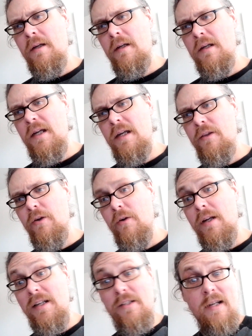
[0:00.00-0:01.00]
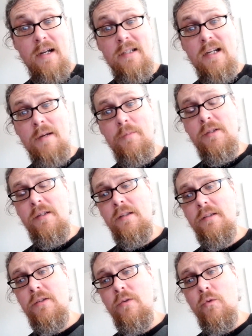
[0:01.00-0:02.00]
either exact
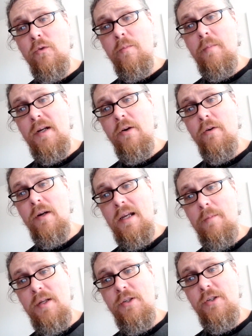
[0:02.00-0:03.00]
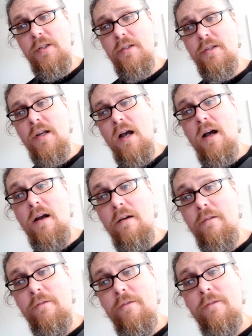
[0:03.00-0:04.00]
opposites or mirror images
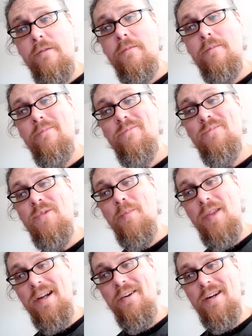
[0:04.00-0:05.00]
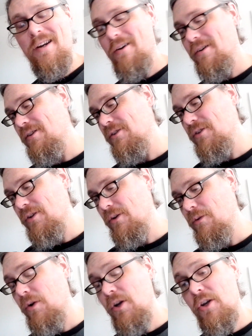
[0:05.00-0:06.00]
of the player characters.
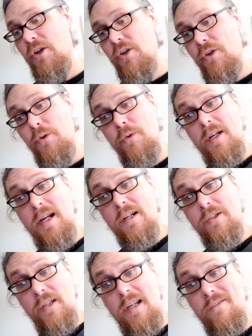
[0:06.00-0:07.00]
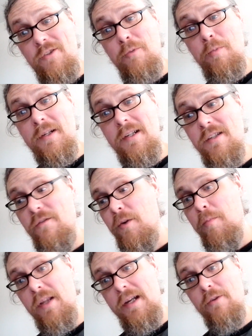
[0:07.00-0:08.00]
So you could actually have duplicates of your
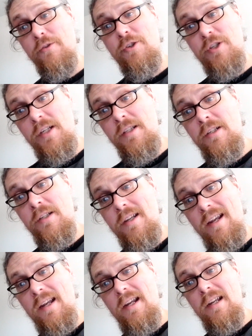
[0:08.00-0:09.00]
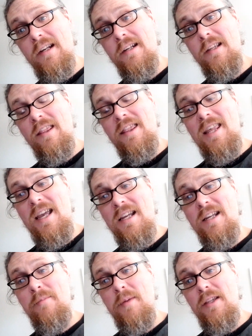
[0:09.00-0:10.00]
players' sheets, and they
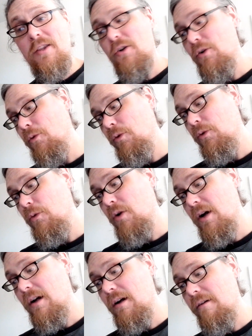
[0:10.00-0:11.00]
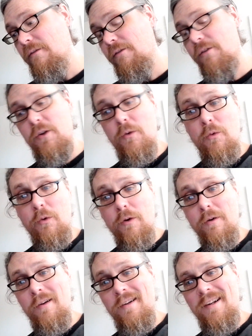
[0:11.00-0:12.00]
can be the crew of
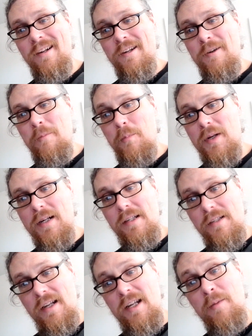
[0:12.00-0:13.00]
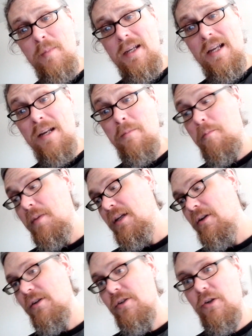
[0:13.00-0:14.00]
your buddy's enemy. And
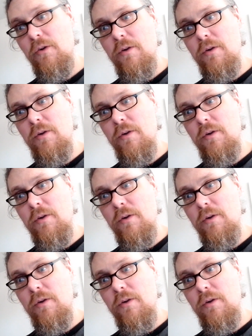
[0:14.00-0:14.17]
because you're